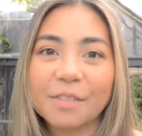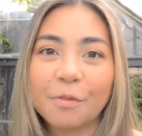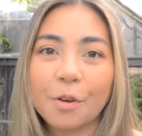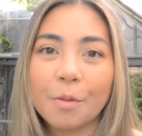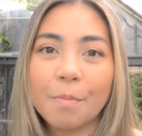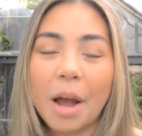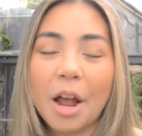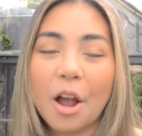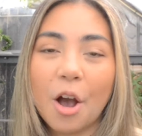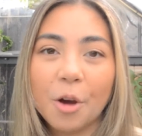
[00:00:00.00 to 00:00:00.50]
for
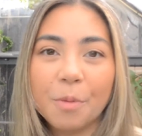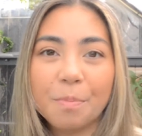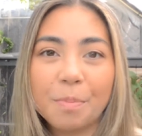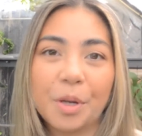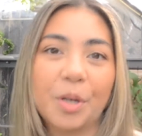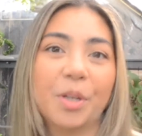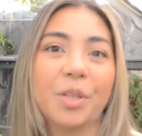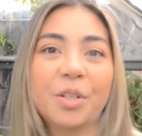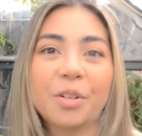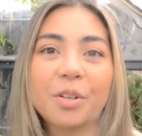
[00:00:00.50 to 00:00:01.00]
my own
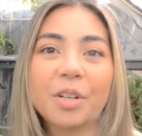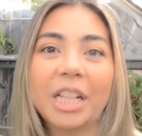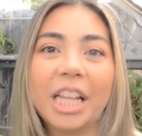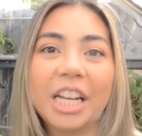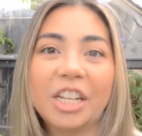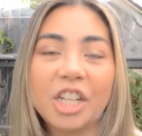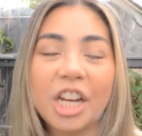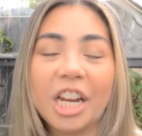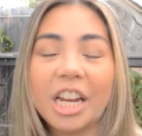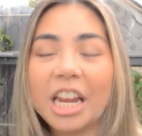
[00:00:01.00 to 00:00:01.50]
personal
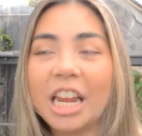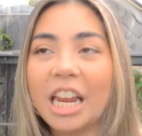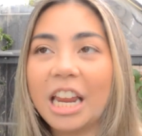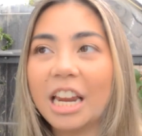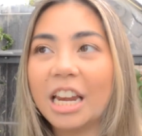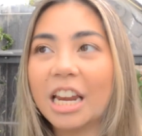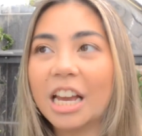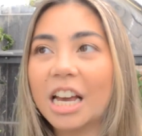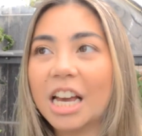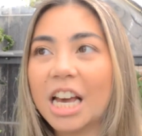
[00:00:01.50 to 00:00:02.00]
collection
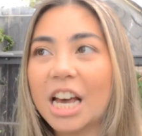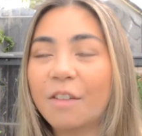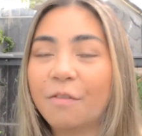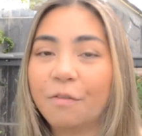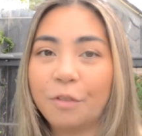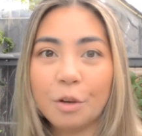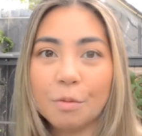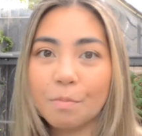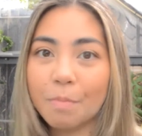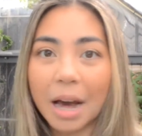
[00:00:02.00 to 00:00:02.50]
in a
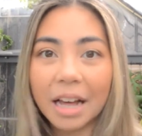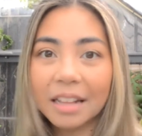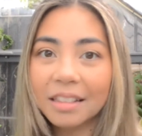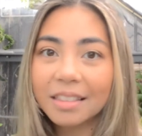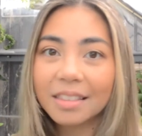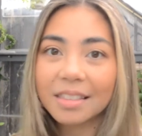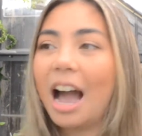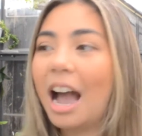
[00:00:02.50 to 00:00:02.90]
few months.